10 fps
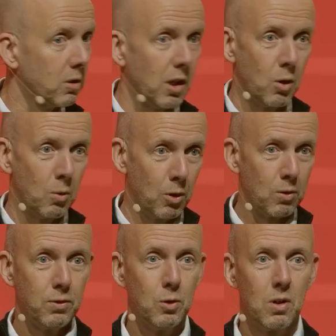I hope all
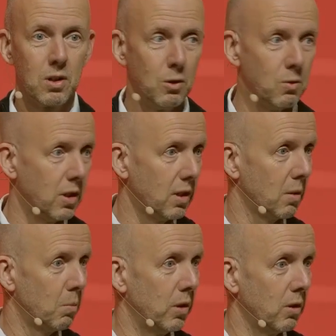of you are using
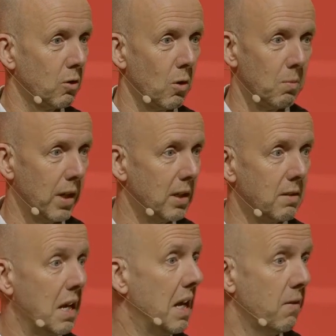booking.com, and it's
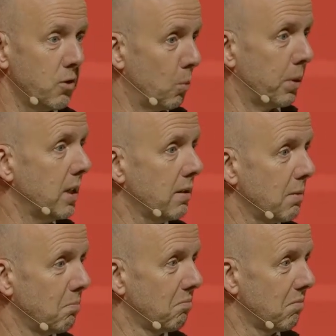super easy.
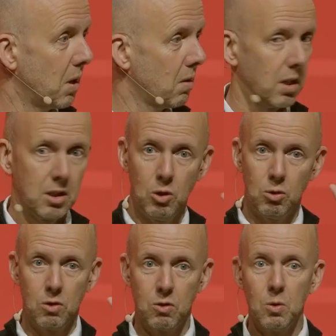No, like you
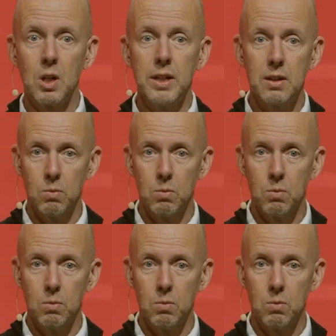just do click.